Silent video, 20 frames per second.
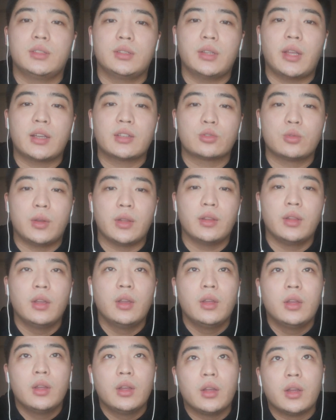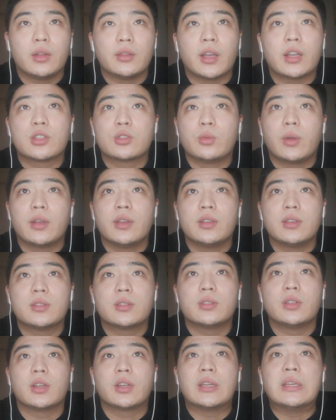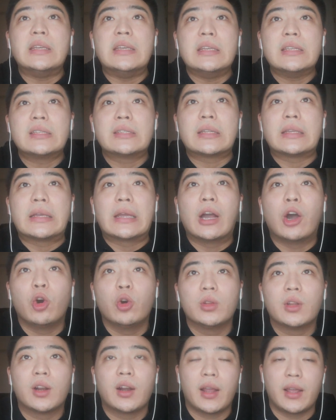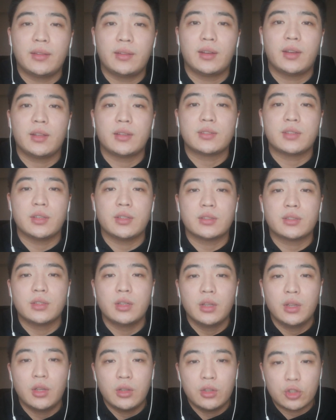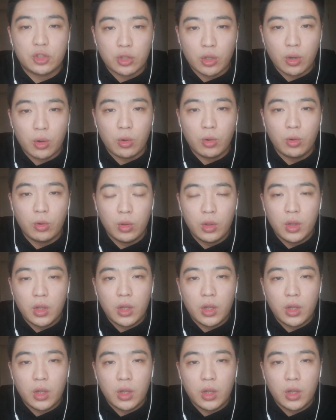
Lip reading: next one is the key stakeholder analysis. So